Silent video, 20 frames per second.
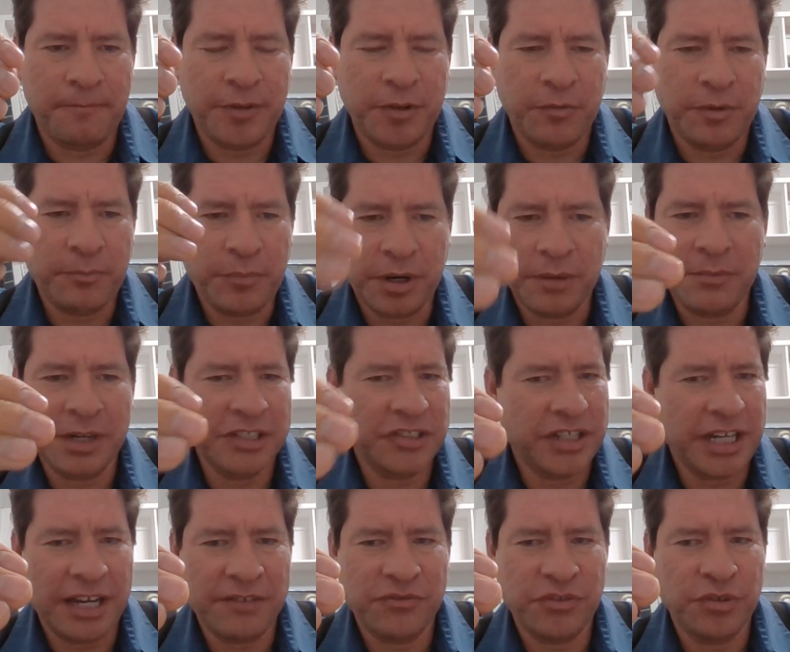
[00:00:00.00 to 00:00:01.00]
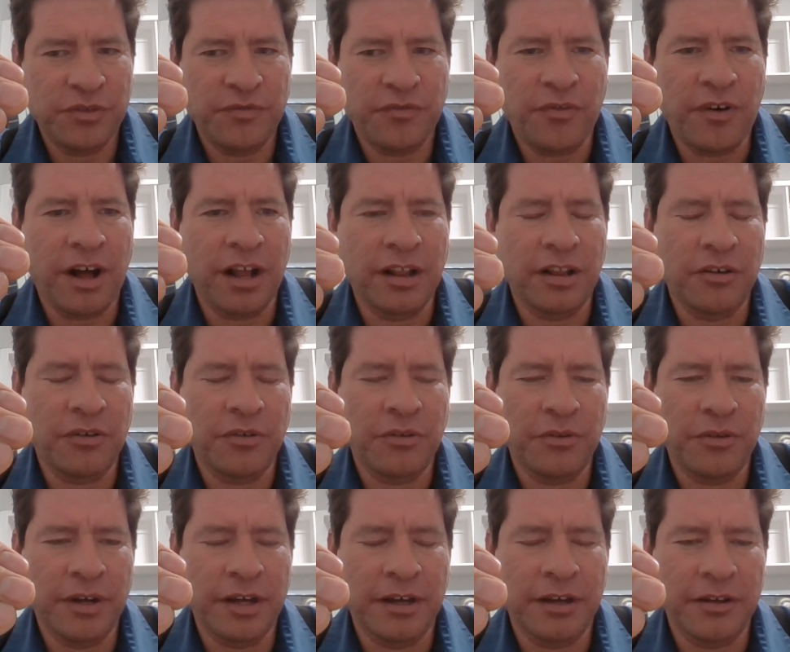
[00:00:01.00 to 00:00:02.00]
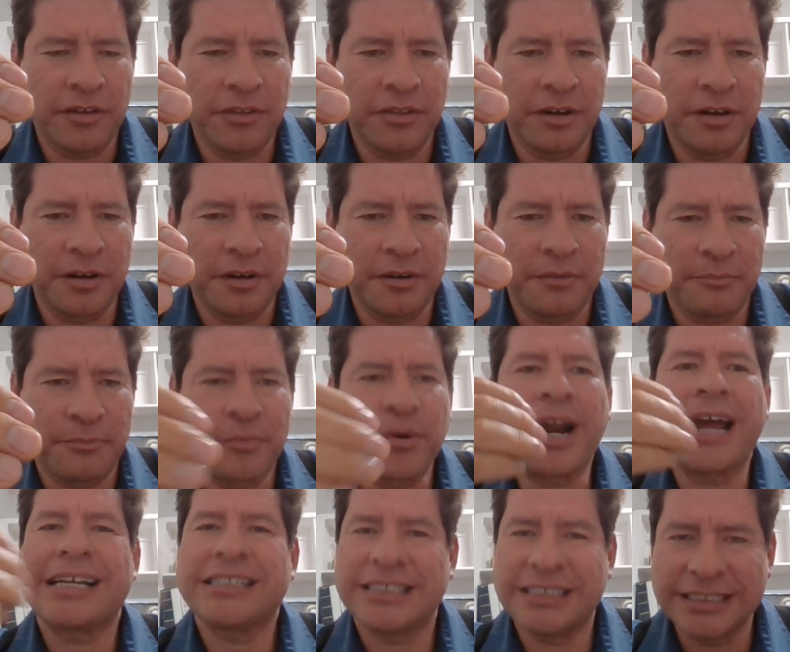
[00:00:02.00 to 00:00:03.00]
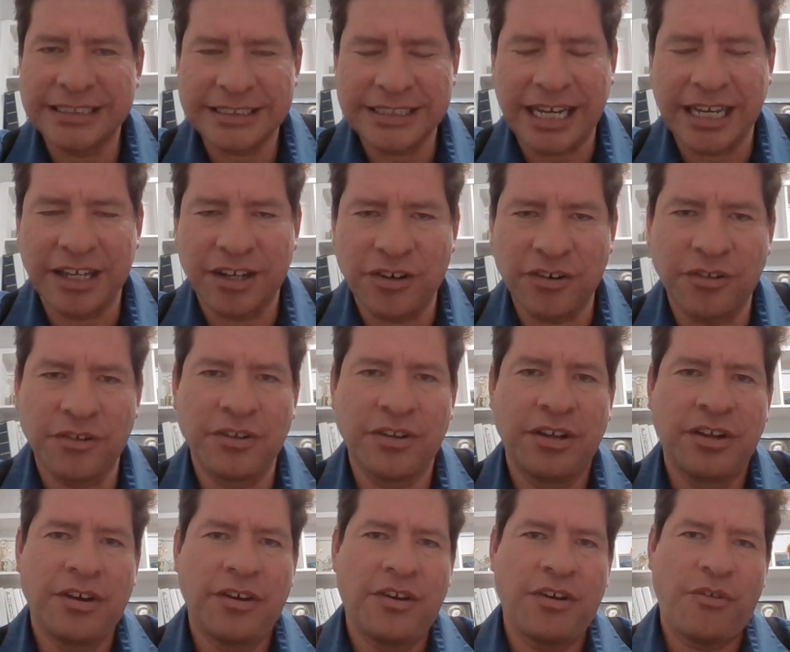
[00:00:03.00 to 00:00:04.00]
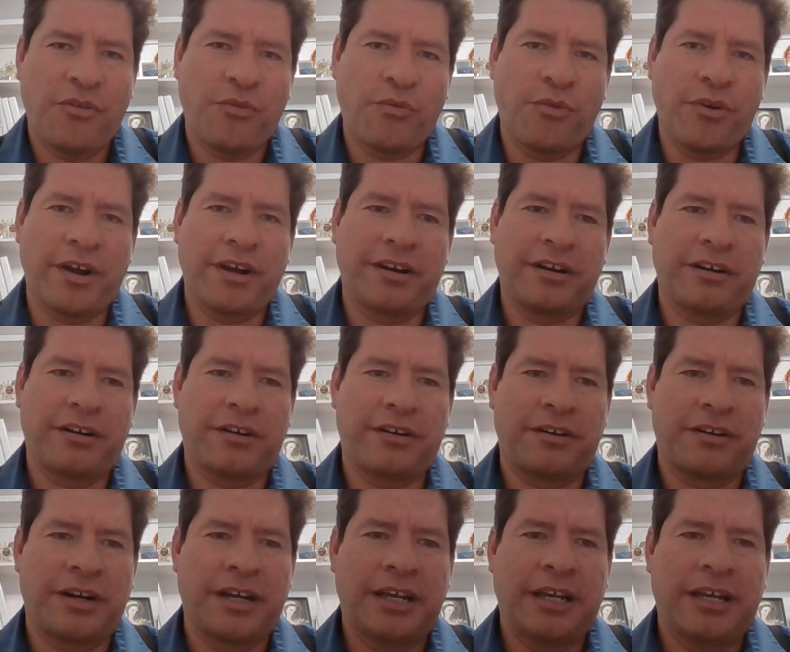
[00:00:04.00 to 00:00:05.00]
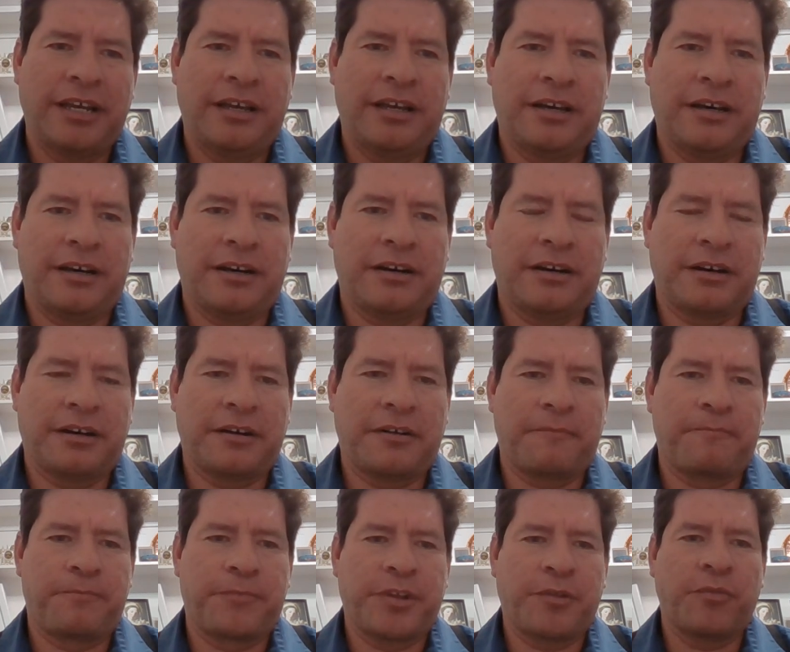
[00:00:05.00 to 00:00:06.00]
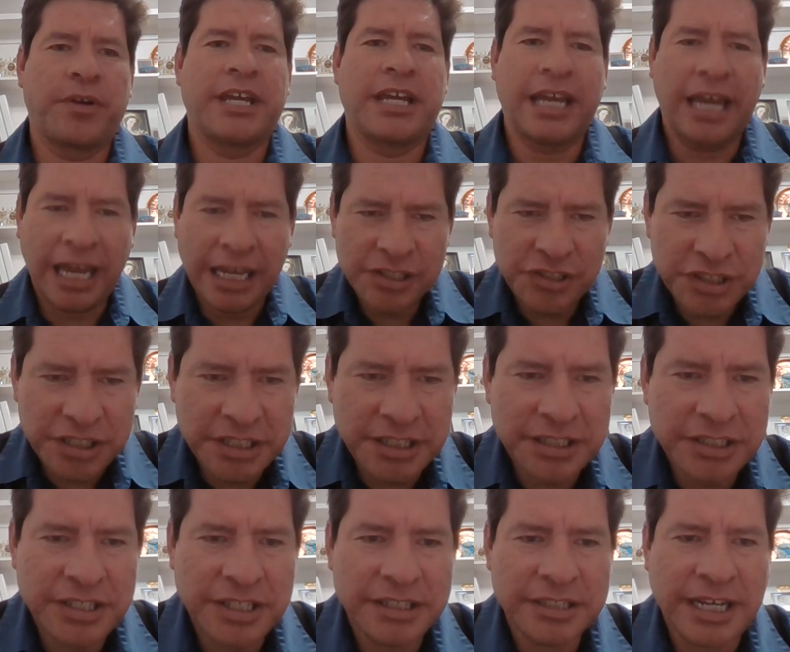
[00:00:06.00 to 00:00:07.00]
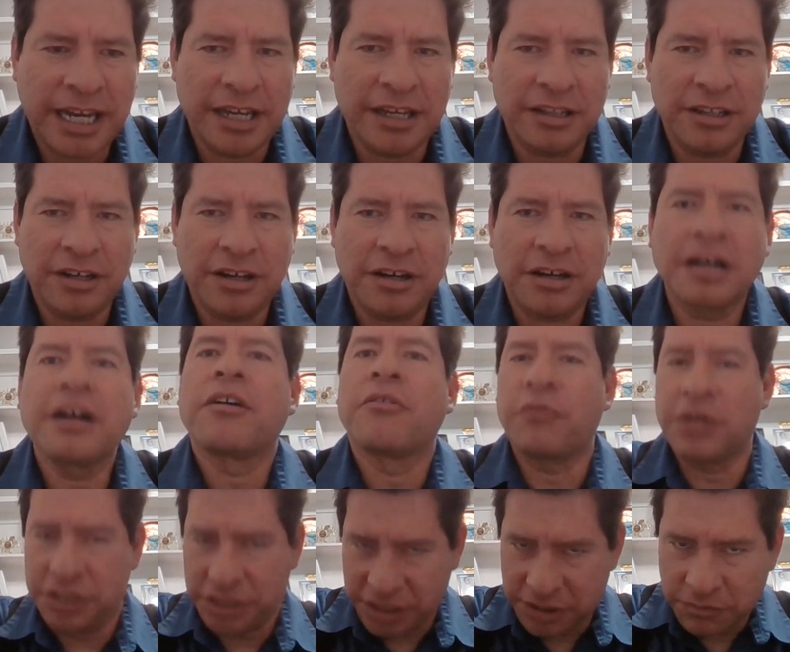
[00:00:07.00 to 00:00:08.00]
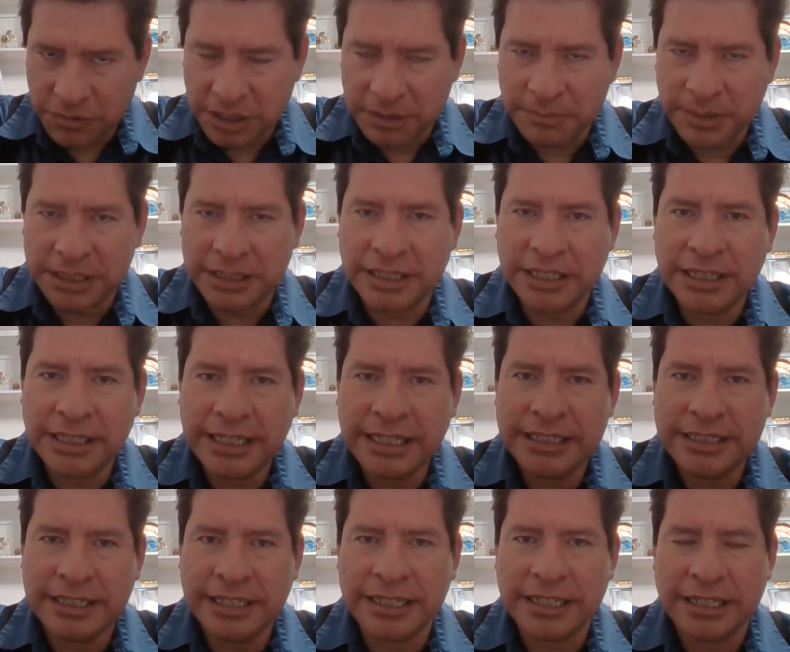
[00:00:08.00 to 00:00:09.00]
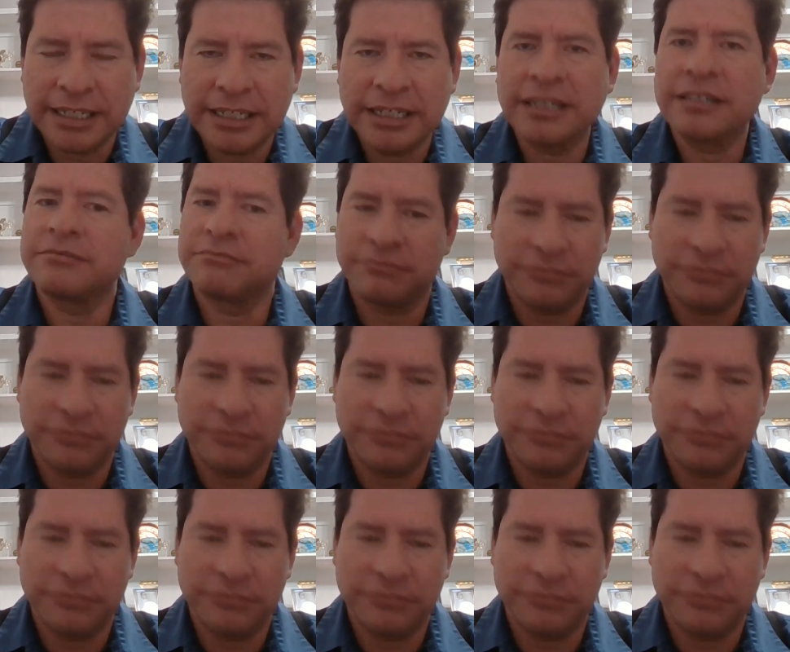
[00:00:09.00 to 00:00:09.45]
we pretty much have to follow the praxis cycle, where we engage in dialogue, which is what Matilde did.